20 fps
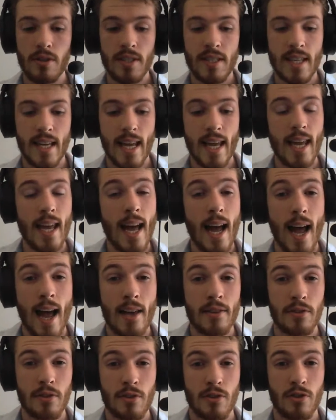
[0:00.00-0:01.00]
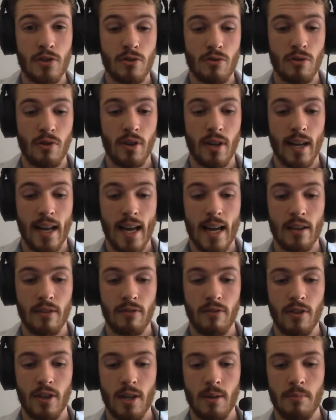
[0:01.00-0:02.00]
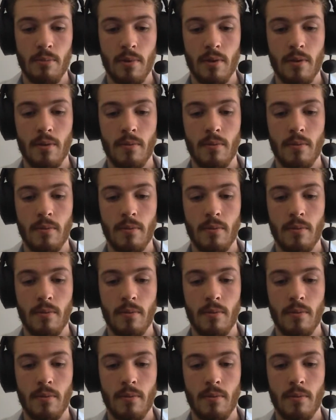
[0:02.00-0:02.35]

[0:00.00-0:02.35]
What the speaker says: say, as a strong adverb,